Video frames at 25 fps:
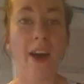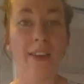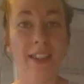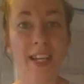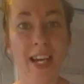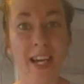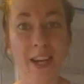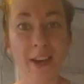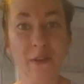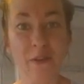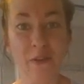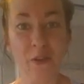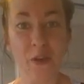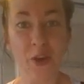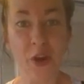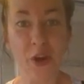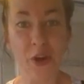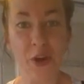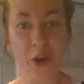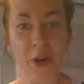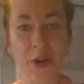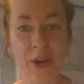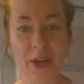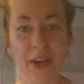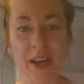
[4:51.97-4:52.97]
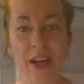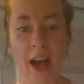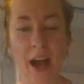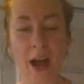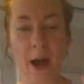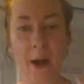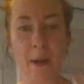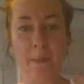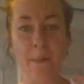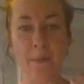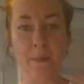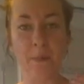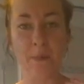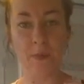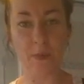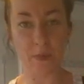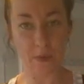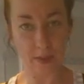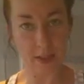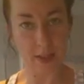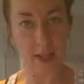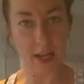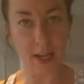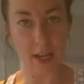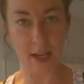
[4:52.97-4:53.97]
I'll take a photo um,
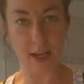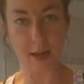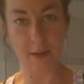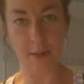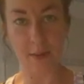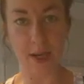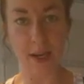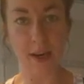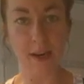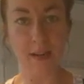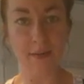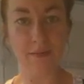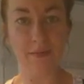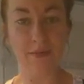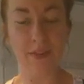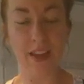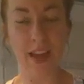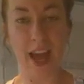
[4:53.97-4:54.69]
in a minute